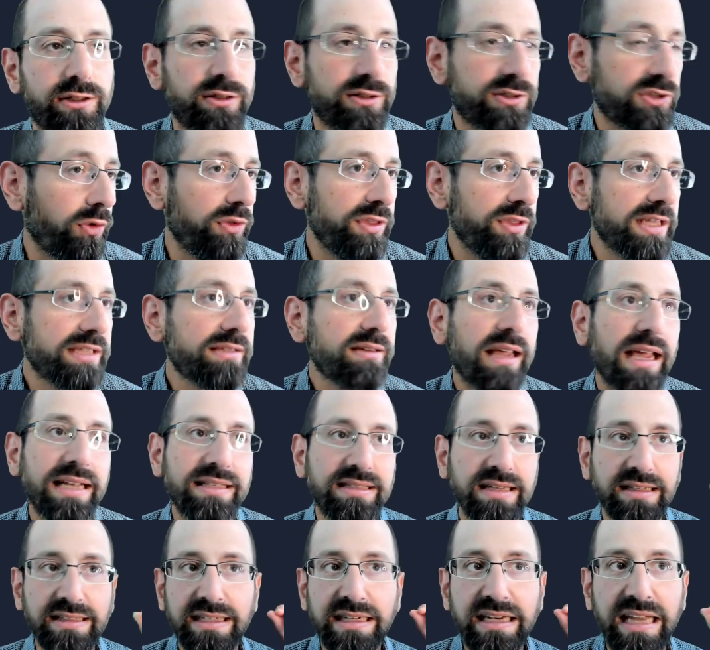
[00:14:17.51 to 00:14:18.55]
So in this case,
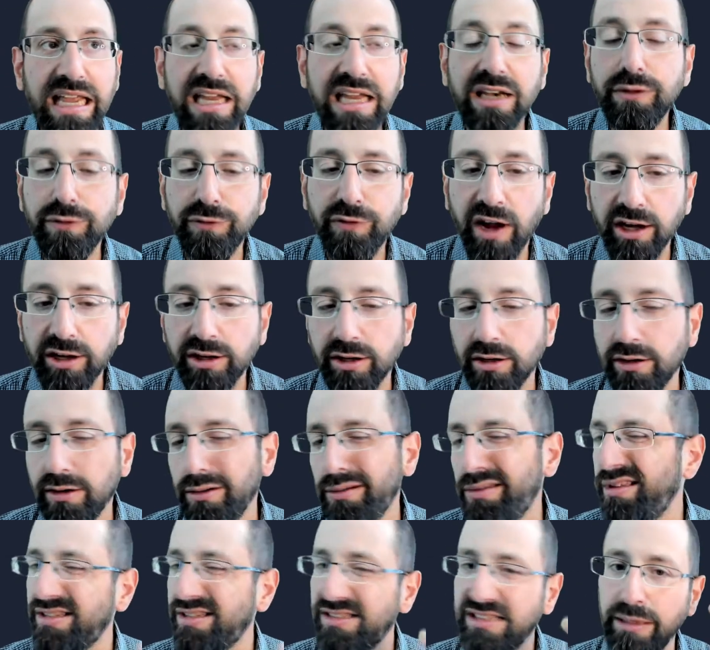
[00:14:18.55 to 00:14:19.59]
it's an int vector.
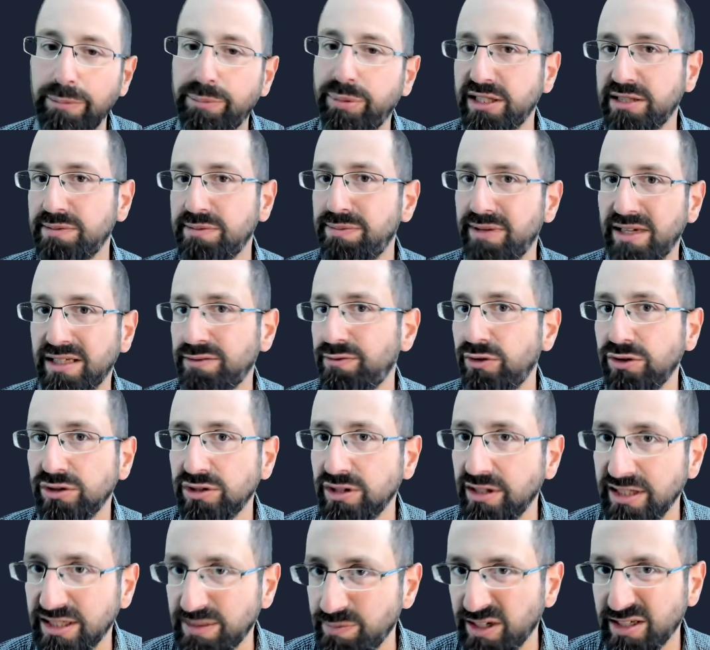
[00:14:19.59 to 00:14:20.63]
The C++ version
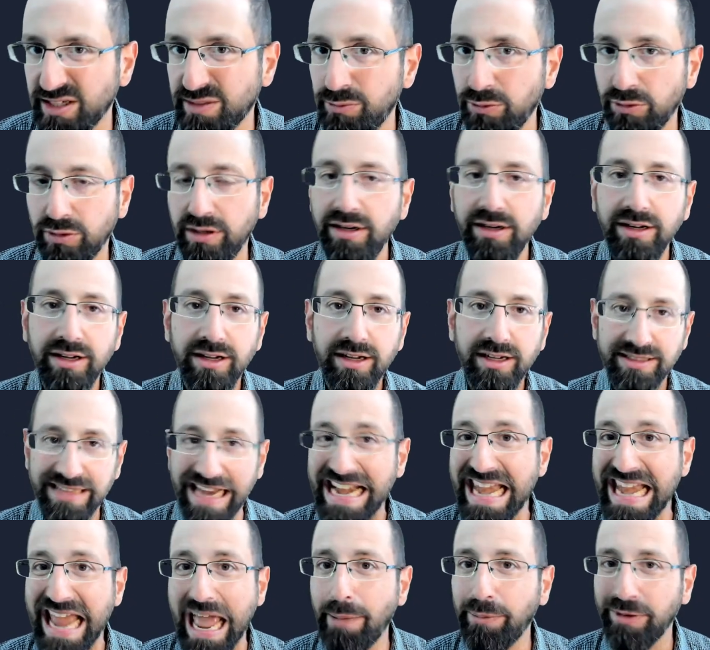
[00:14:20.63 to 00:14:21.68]
is much more
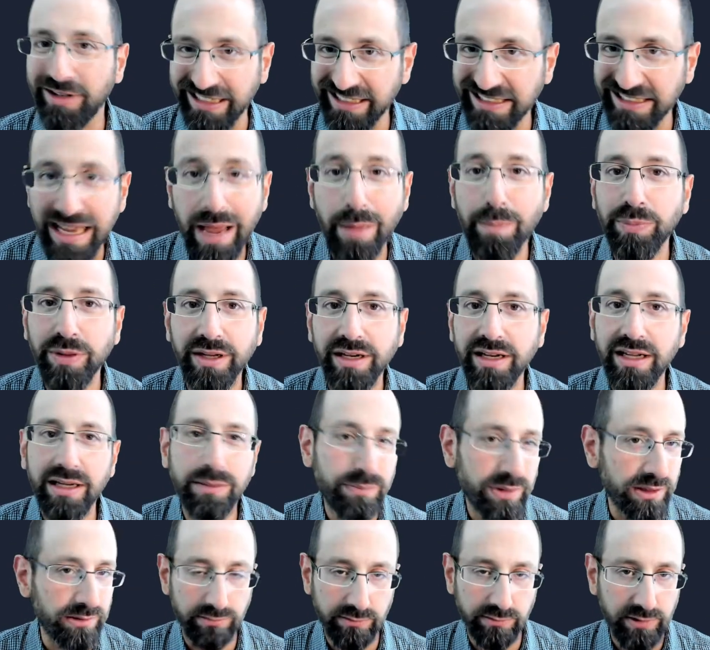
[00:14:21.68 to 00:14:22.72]
dynamically templated,
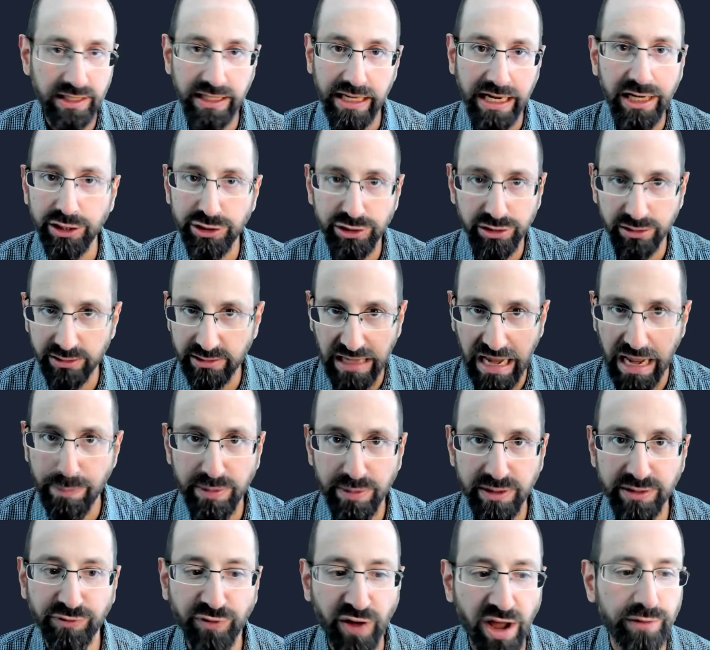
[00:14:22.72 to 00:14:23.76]
but an integer type
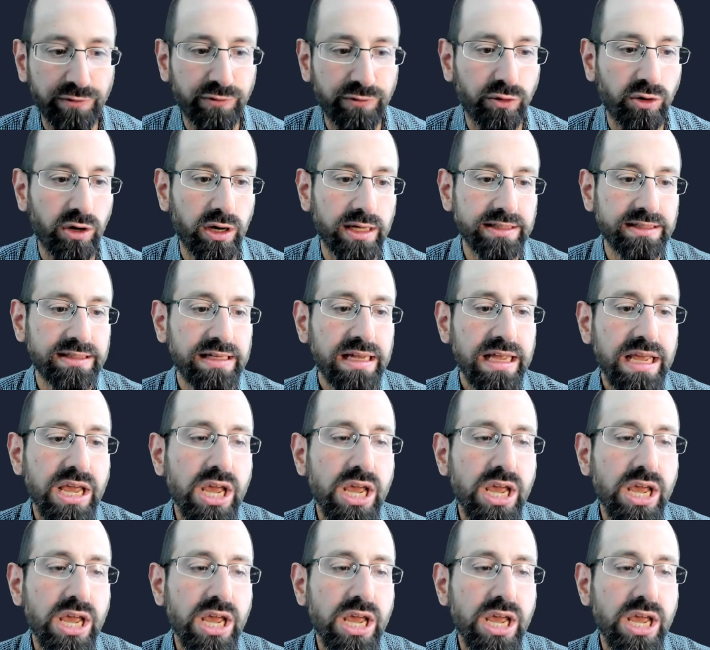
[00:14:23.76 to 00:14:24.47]
is fine for us.